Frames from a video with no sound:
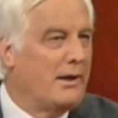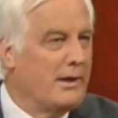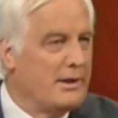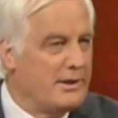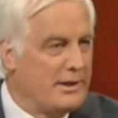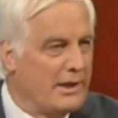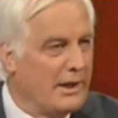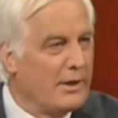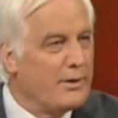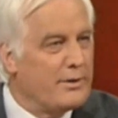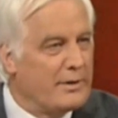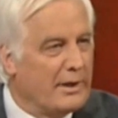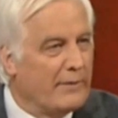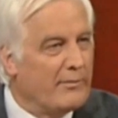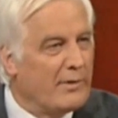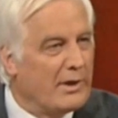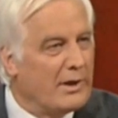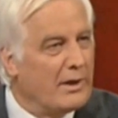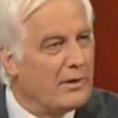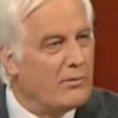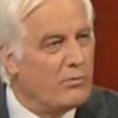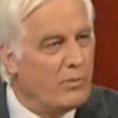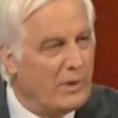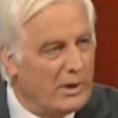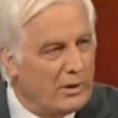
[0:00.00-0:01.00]
I show
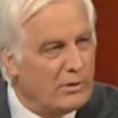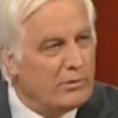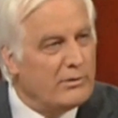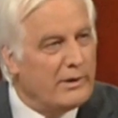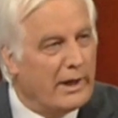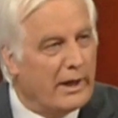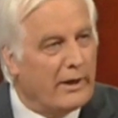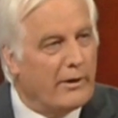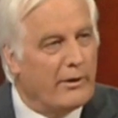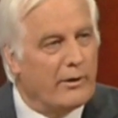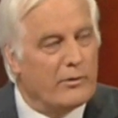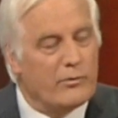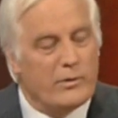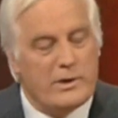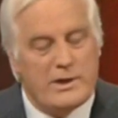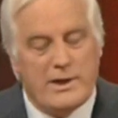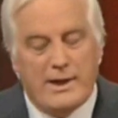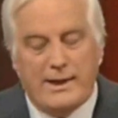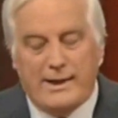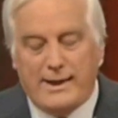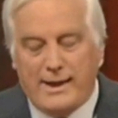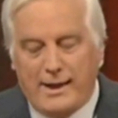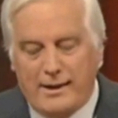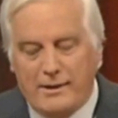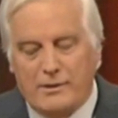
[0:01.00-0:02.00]
something that's well known, which
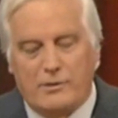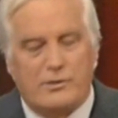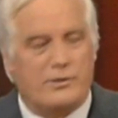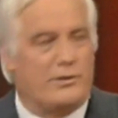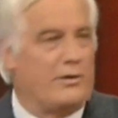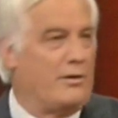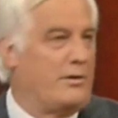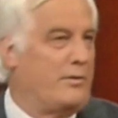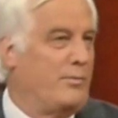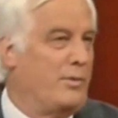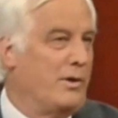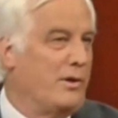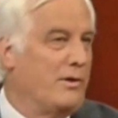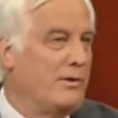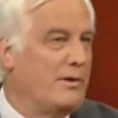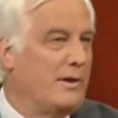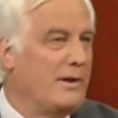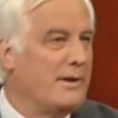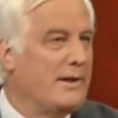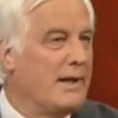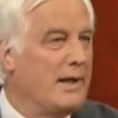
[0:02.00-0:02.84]
he cannot dispute,